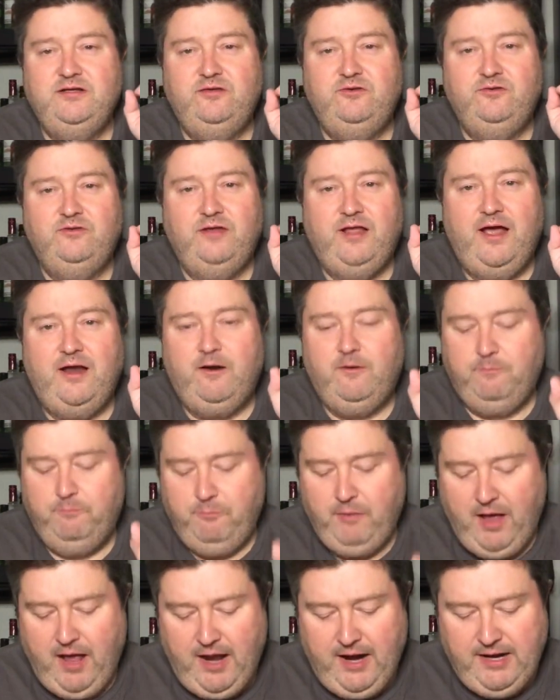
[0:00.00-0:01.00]
a little lighter
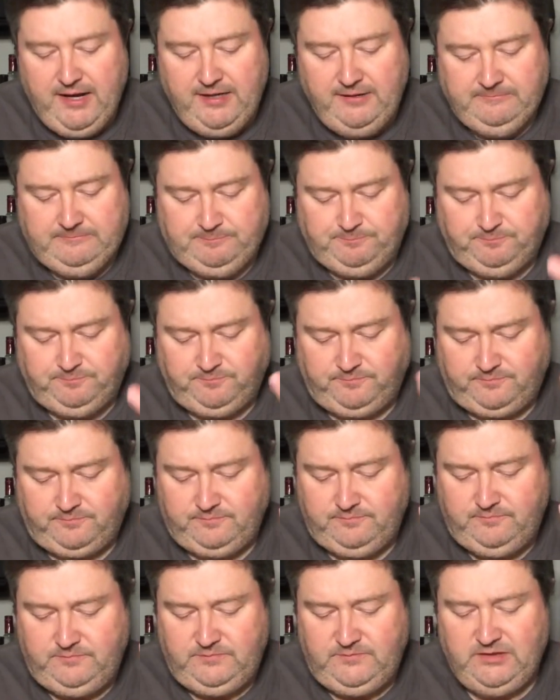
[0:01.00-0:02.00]
body.
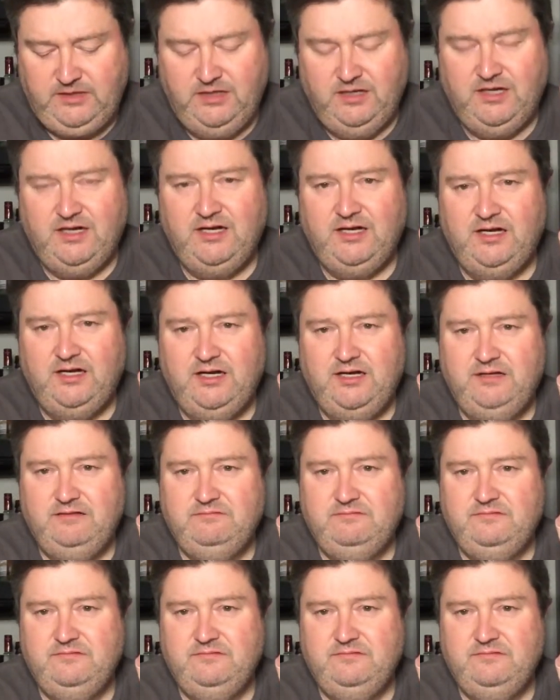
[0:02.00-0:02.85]
Uh,